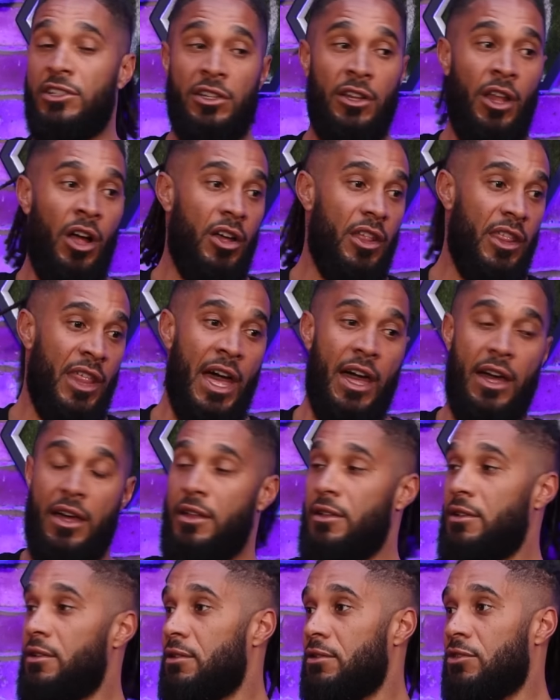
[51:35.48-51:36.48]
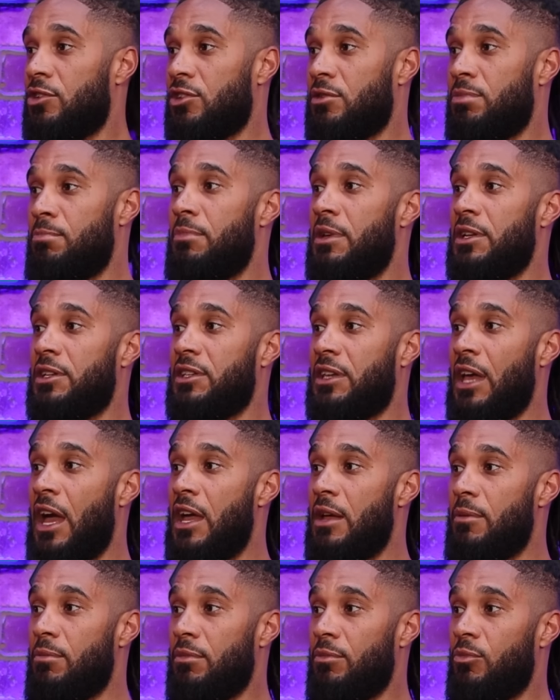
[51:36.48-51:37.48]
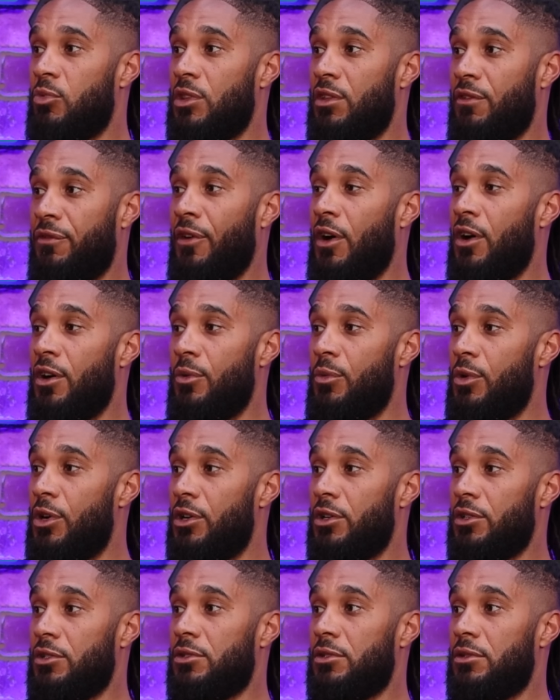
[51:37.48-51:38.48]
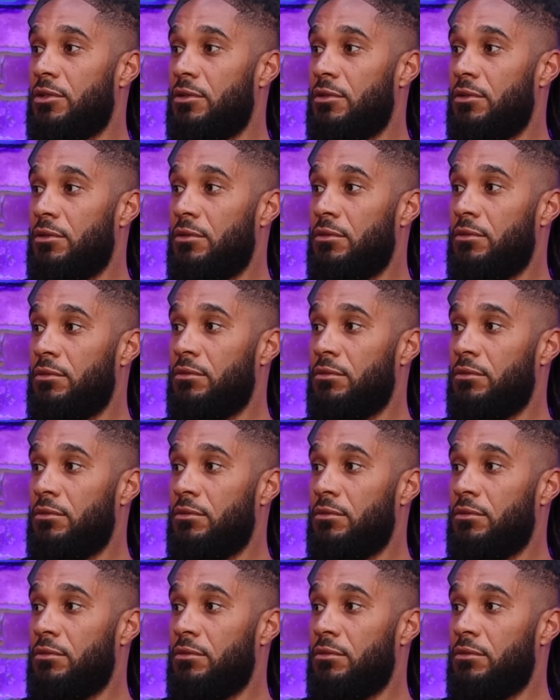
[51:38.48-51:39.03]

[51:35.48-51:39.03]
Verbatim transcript: It's like that, just mid-game with the fireworks.